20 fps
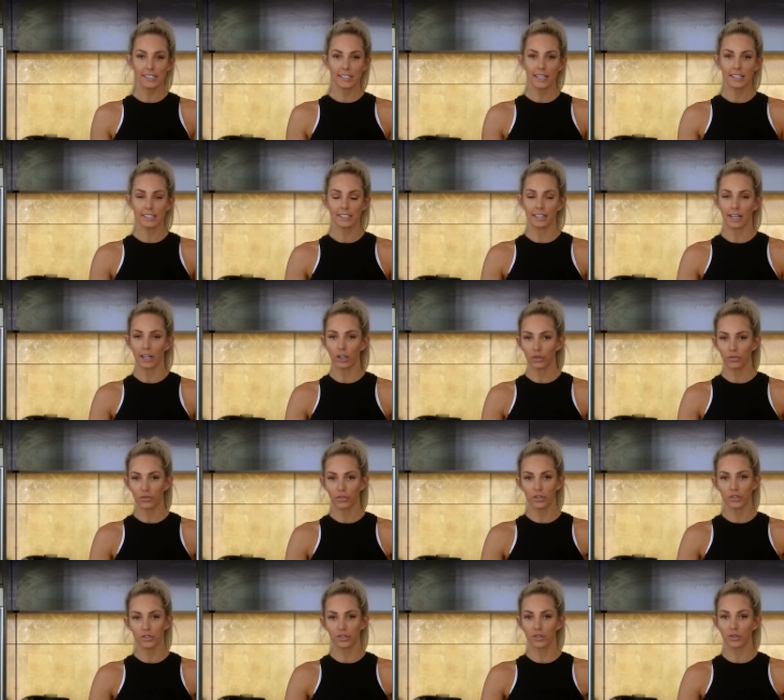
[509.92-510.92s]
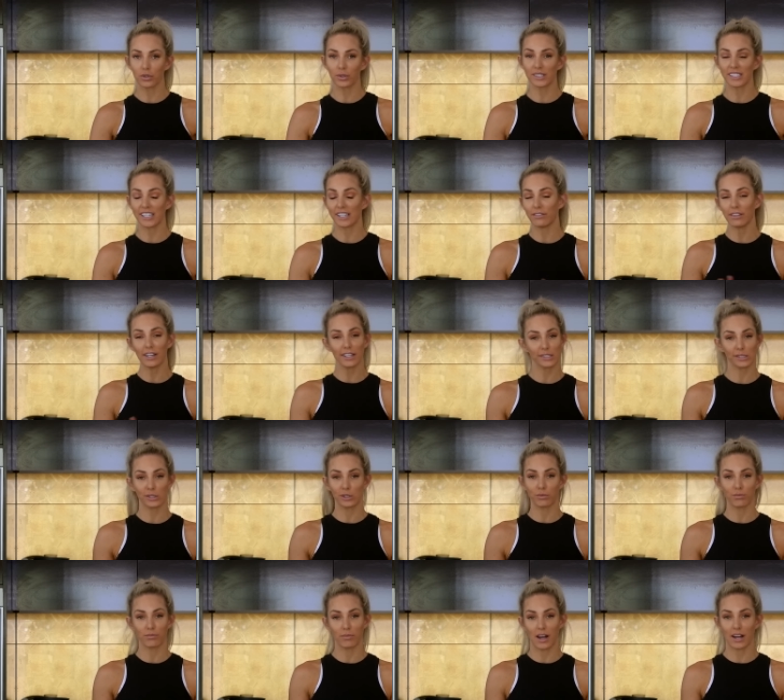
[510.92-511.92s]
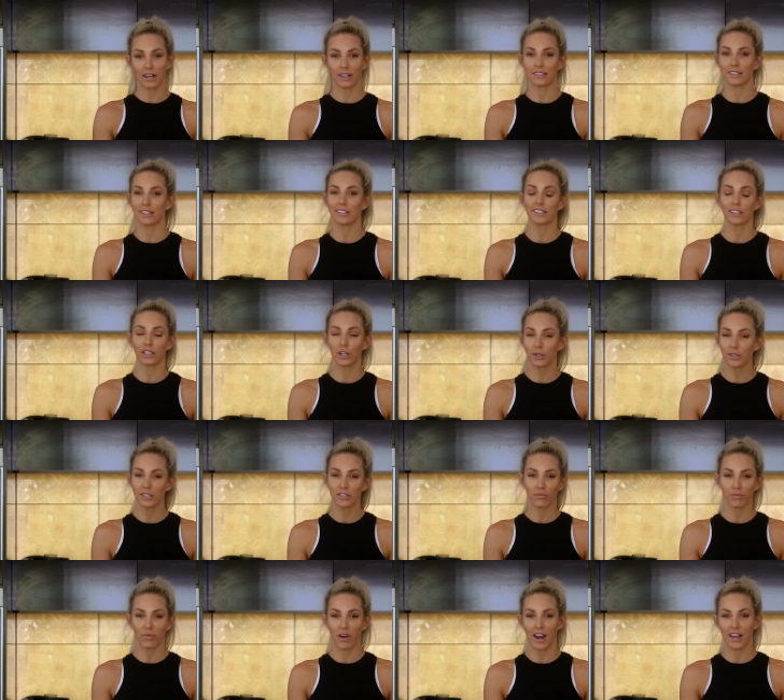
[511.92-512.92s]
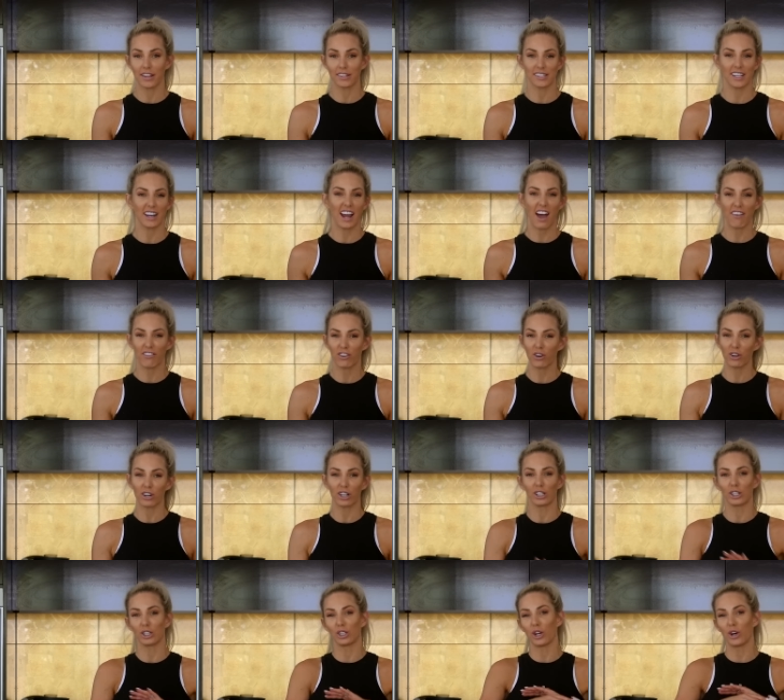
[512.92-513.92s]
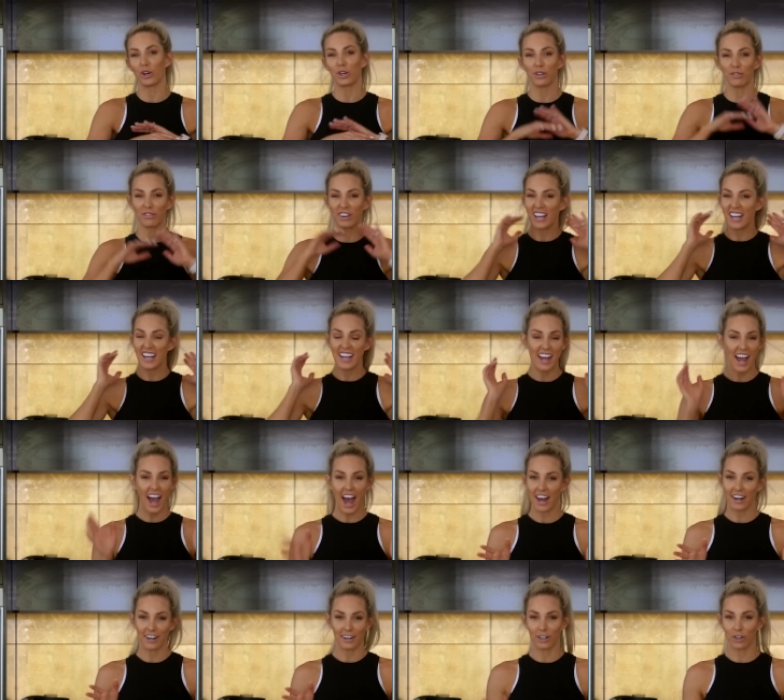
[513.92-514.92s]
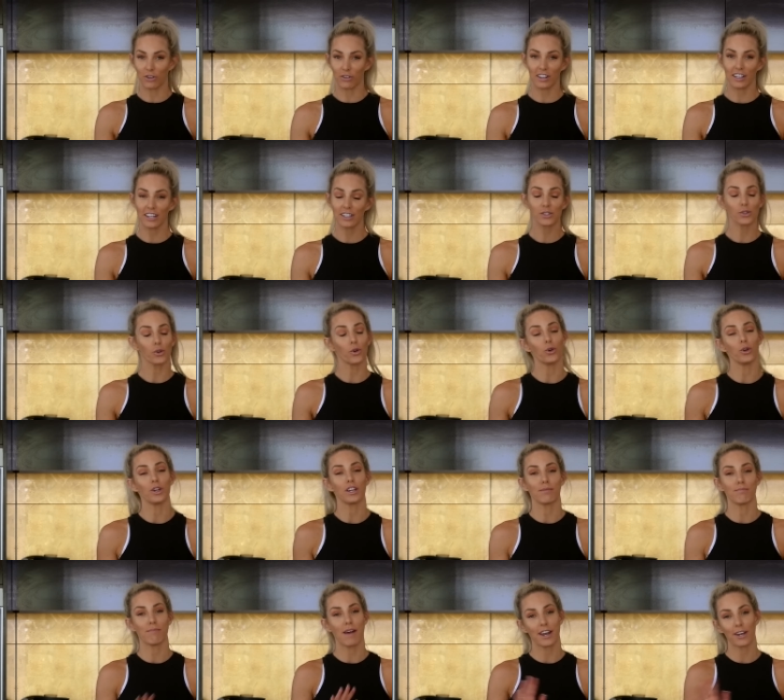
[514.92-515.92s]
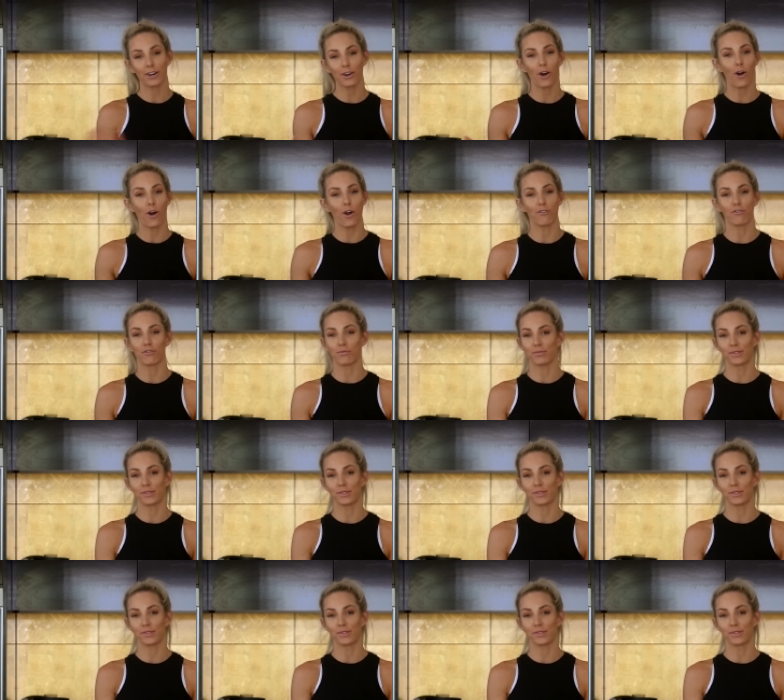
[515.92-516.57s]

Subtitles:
days in health food stores, even our supermarkets, there's loads of brands that haven't got a load of added ingredients, or you can make it at home from